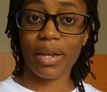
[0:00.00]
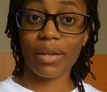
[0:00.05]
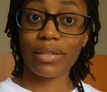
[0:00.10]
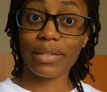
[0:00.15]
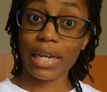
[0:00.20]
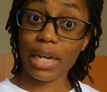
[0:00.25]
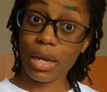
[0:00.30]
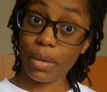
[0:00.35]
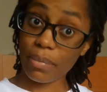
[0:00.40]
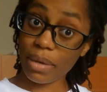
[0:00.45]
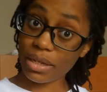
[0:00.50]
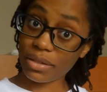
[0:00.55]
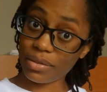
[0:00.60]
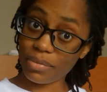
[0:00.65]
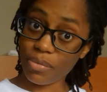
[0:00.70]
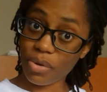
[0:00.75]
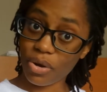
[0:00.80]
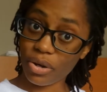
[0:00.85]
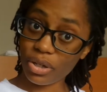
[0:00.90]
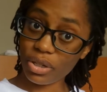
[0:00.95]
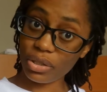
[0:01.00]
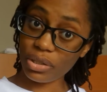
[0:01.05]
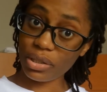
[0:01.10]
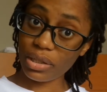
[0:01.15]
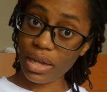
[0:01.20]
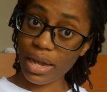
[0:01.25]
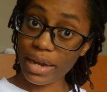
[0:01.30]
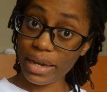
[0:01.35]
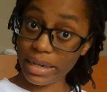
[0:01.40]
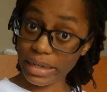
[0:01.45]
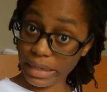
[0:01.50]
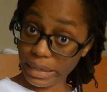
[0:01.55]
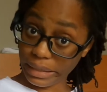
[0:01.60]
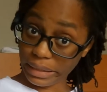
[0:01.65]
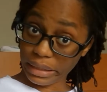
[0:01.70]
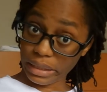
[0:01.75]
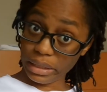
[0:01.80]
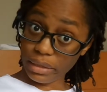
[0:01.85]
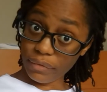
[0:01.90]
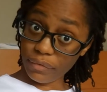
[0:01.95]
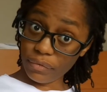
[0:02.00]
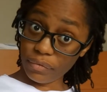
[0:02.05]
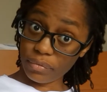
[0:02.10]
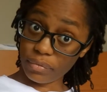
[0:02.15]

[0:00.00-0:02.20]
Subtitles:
I was like, come back tomorrow? I can leave?